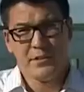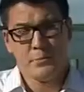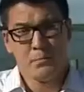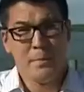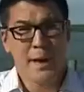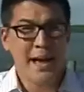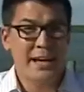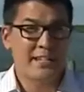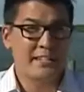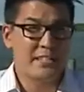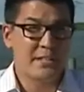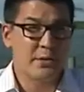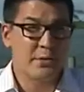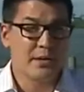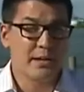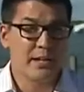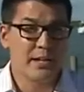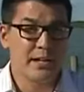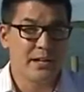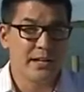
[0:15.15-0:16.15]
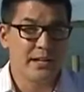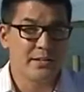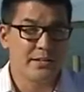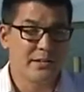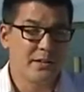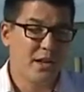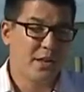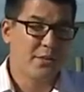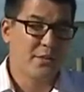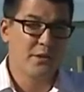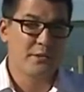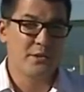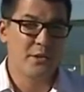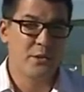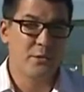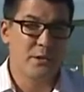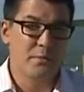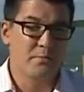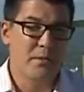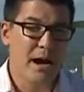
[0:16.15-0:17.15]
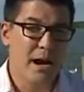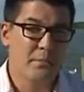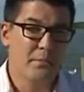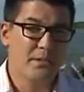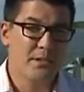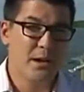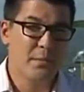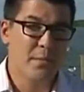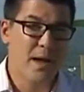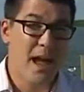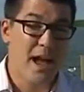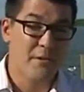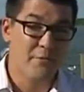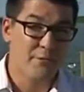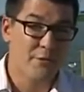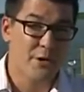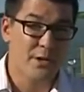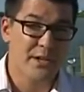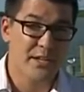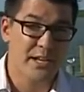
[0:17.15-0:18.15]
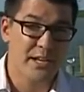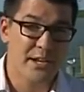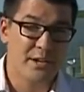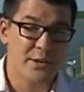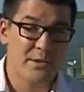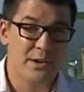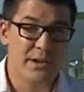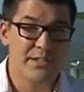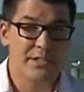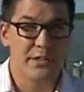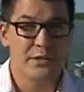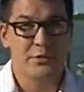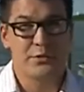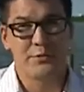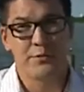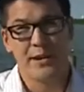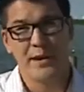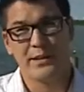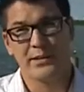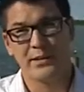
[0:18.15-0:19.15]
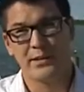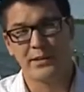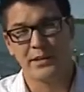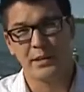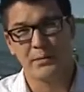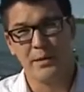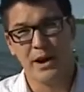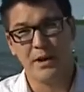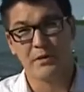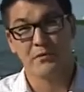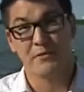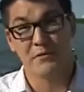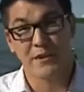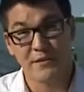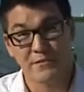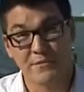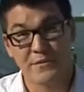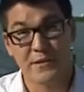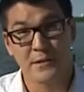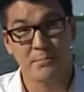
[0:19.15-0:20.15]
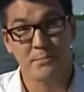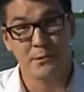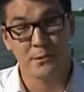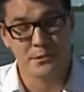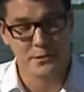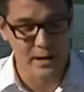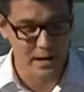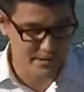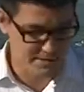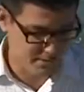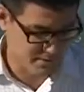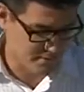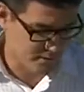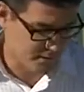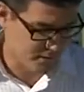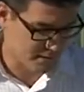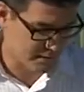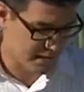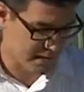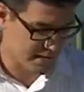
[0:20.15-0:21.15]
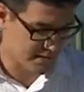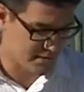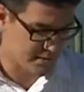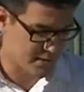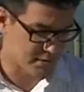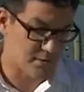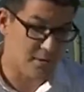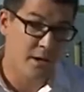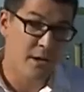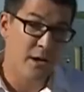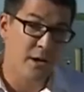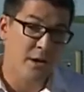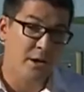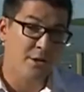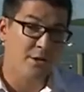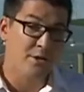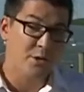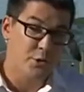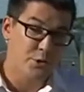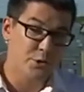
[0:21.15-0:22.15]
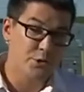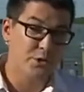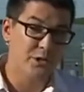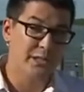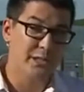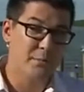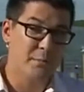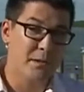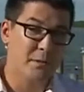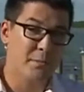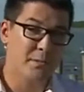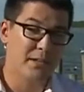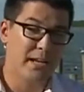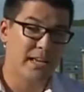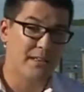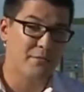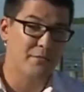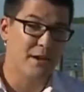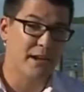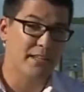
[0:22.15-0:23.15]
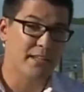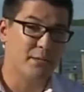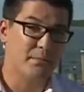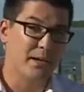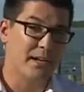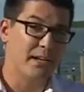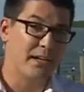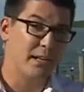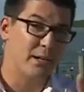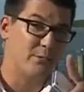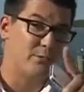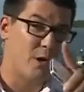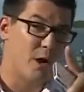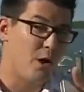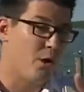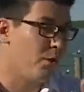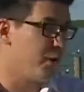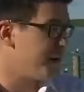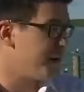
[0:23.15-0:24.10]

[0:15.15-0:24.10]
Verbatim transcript: this bacteria is nothing new. It pops up every year and it's fatal in about 50% of all cases. Usually people get infected by eating raw